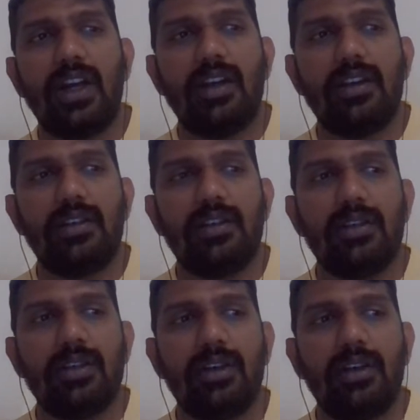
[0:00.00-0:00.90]
and
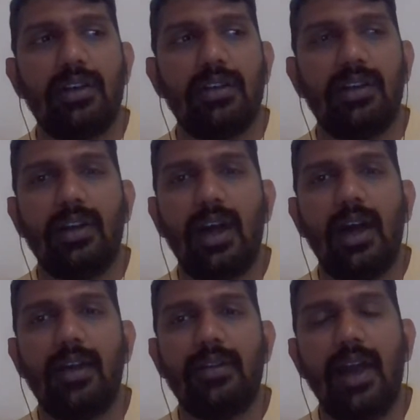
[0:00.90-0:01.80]

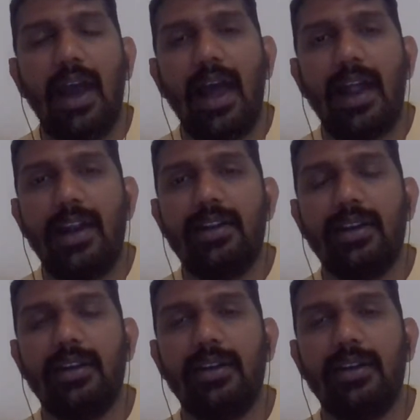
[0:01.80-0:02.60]
the ad